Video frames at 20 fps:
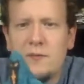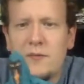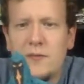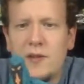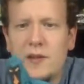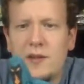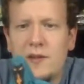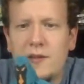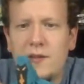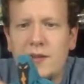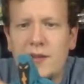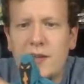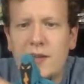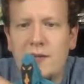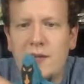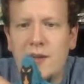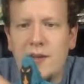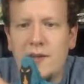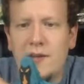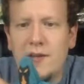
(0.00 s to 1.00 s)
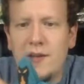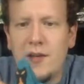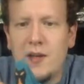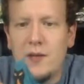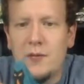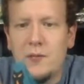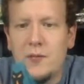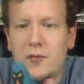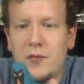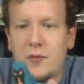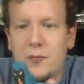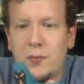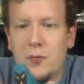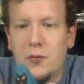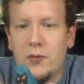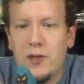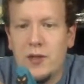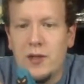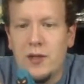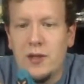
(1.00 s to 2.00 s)
He doesn't have that same
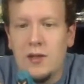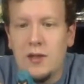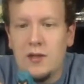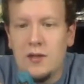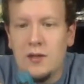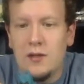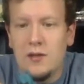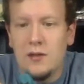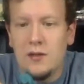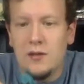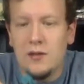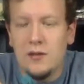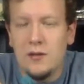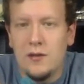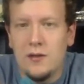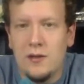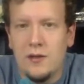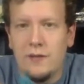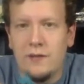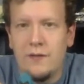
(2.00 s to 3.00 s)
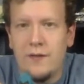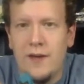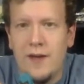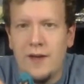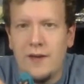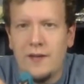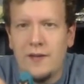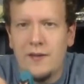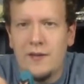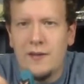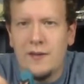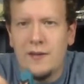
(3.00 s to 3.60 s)
spooky effect.